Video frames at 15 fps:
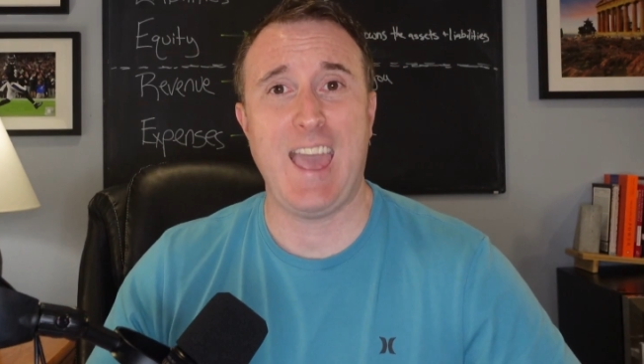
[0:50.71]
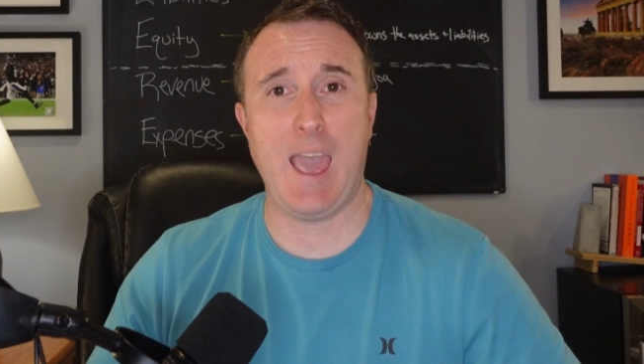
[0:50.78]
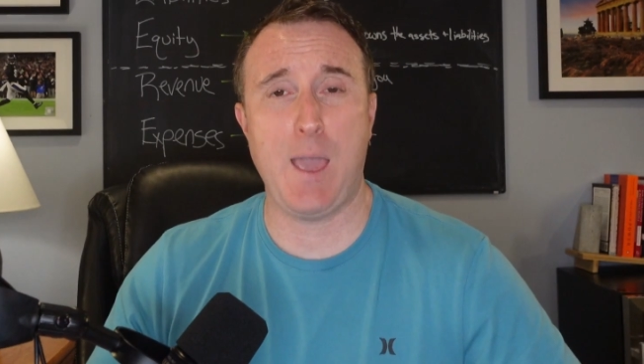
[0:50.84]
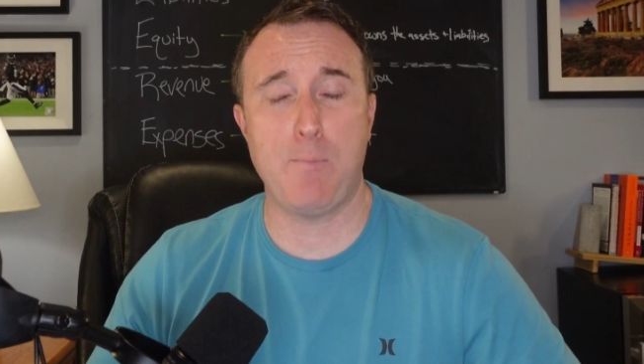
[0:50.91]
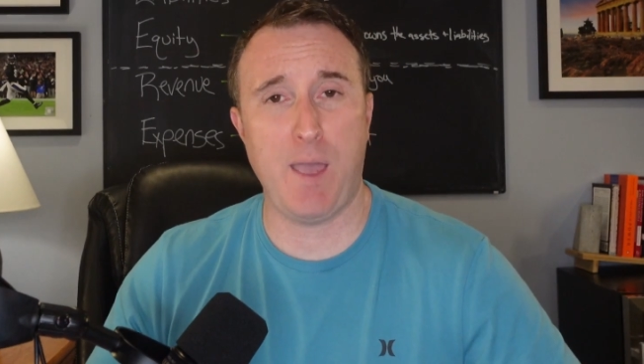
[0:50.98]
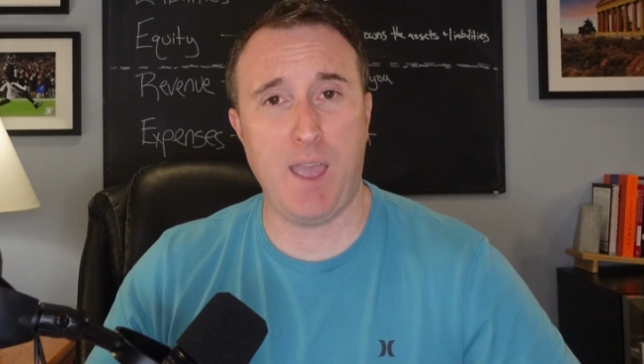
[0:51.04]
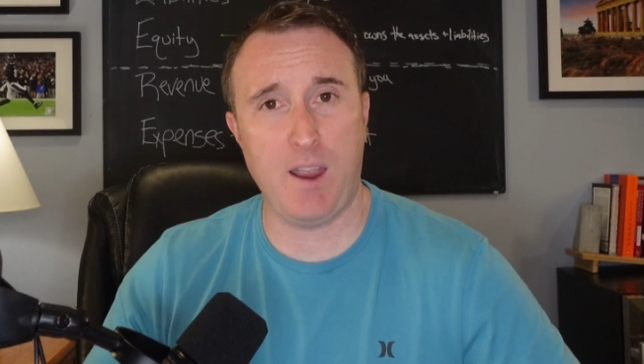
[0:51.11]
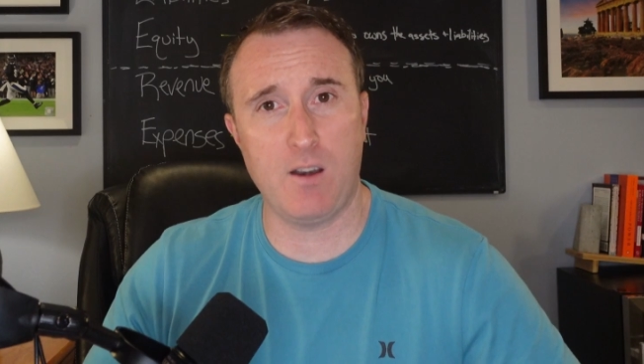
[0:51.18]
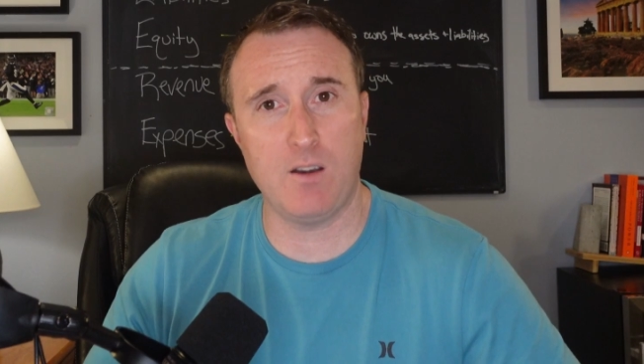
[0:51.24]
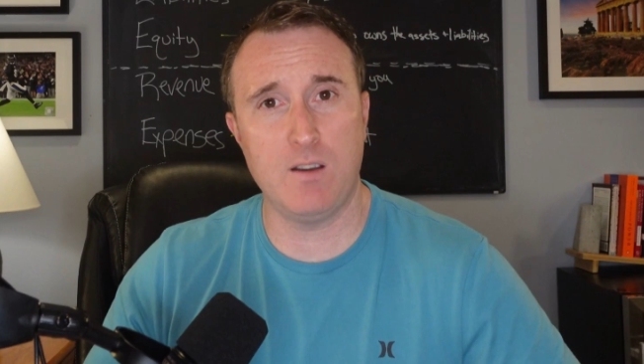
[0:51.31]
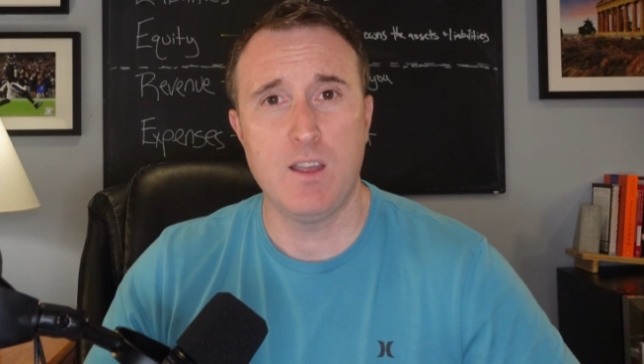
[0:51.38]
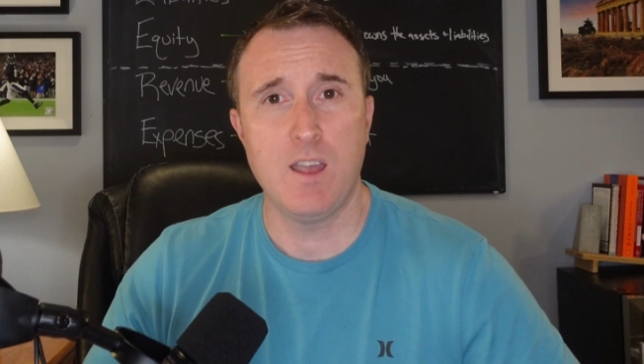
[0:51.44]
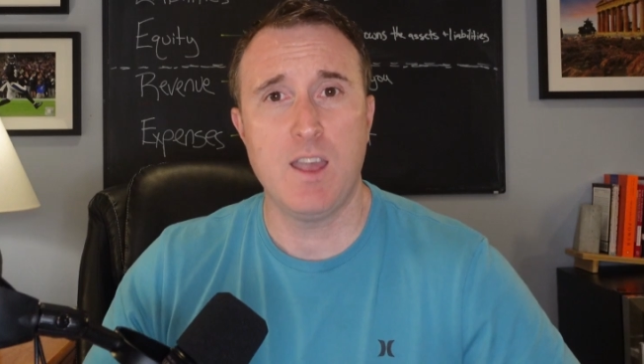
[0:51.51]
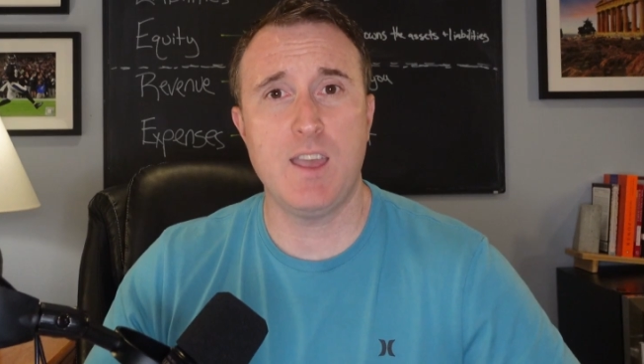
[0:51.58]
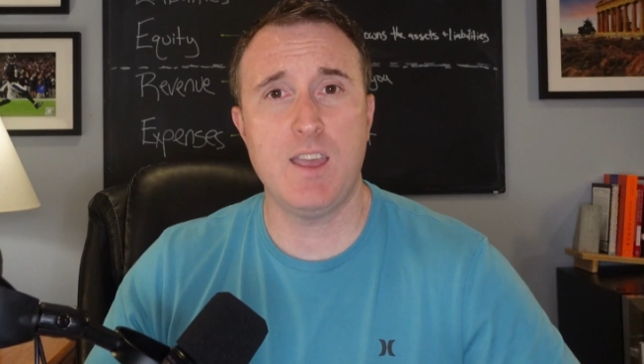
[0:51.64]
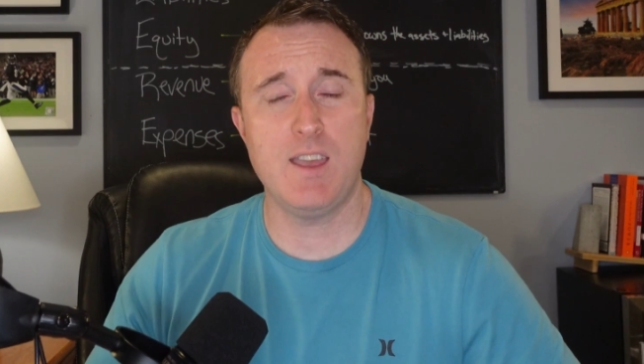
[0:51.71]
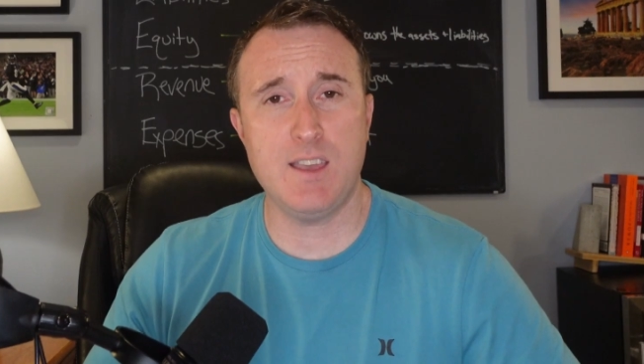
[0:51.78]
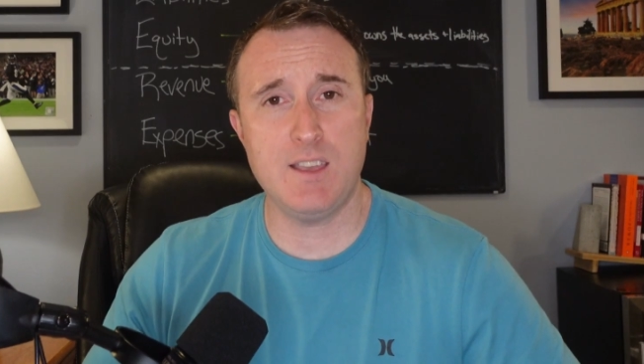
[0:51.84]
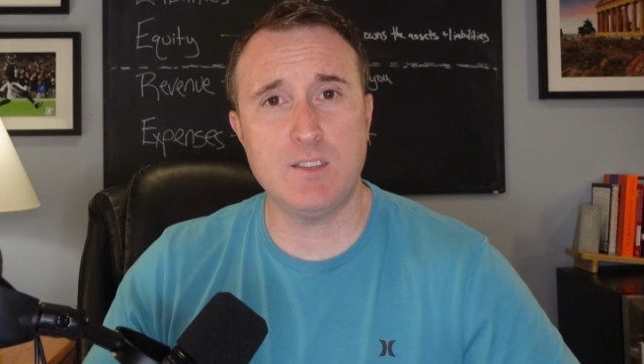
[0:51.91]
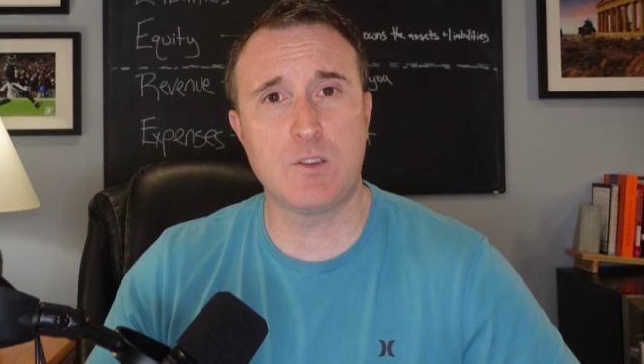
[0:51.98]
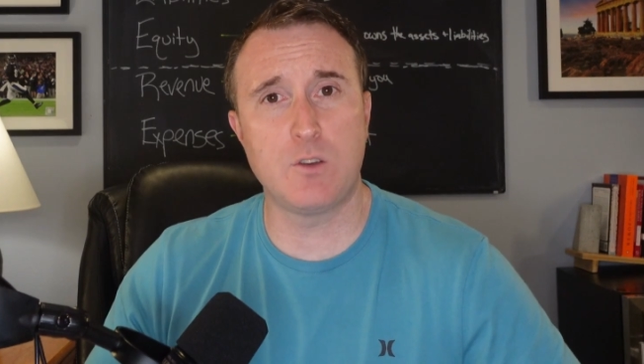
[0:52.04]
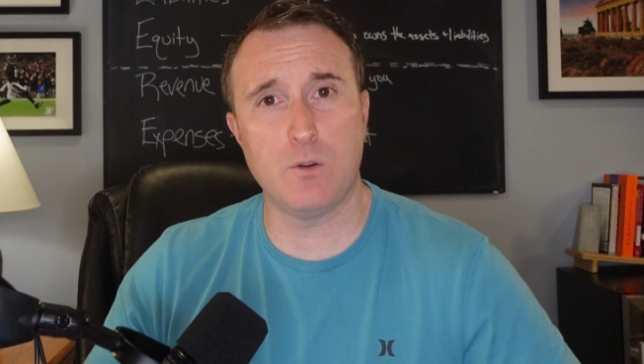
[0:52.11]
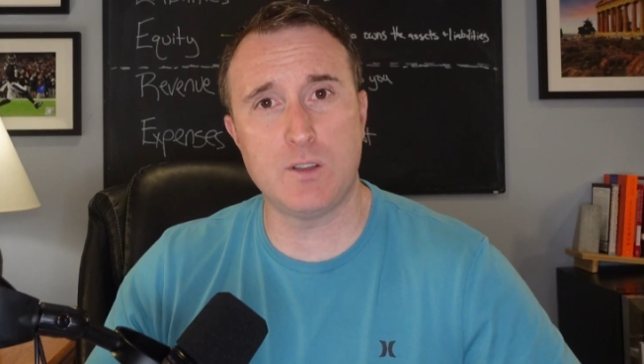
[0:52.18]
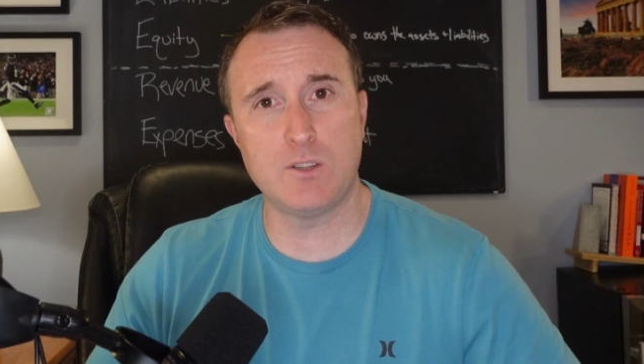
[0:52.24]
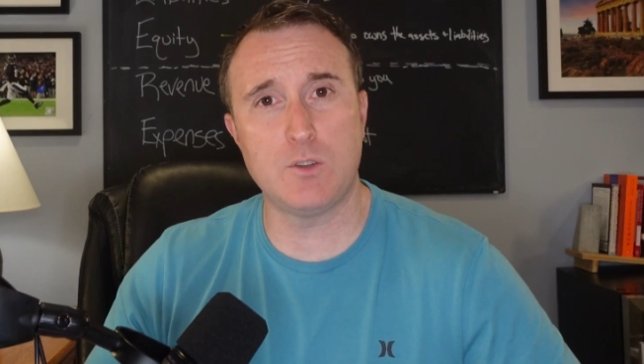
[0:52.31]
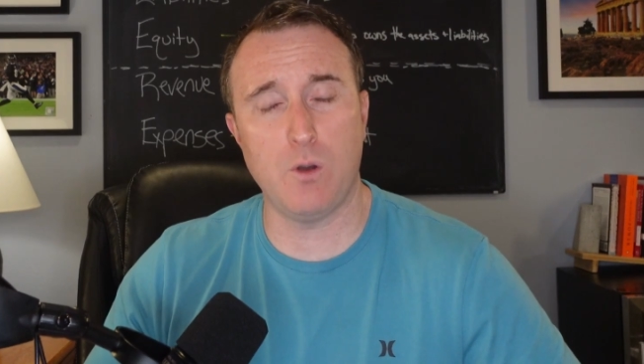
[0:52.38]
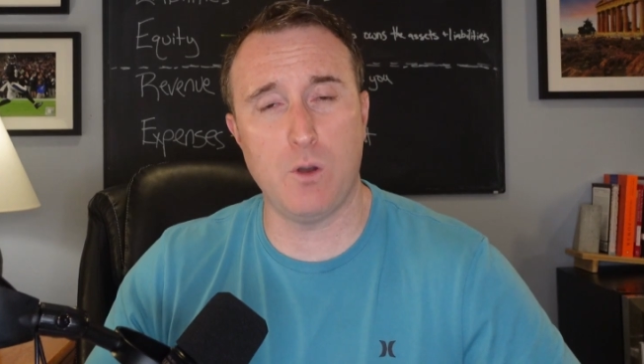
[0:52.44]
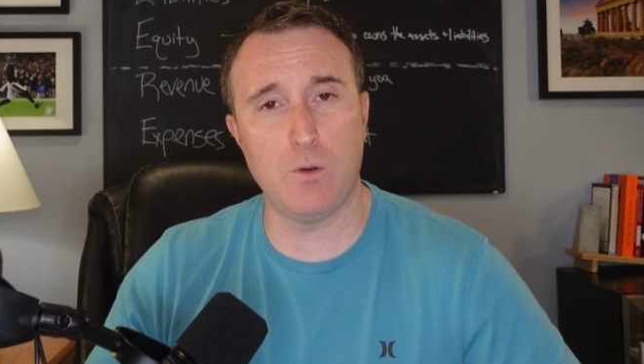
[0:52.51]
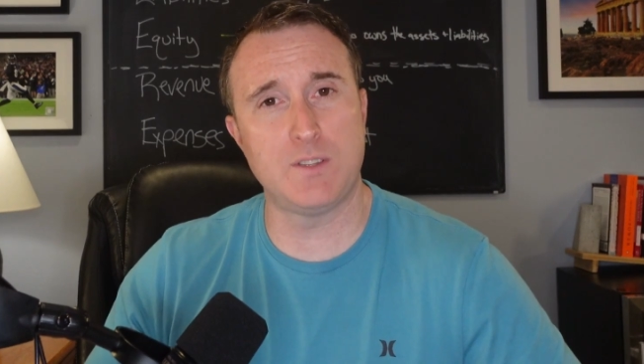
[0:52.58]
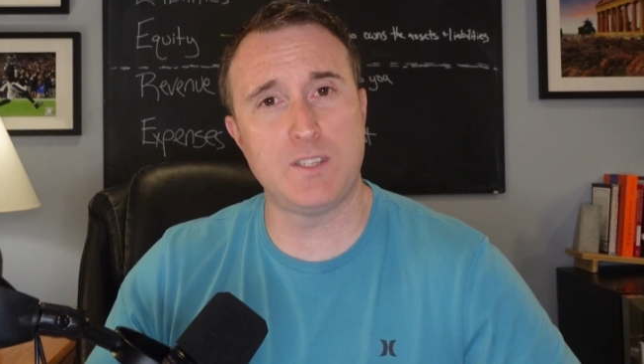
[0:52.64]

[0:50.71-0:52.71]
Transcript: a parent is going to own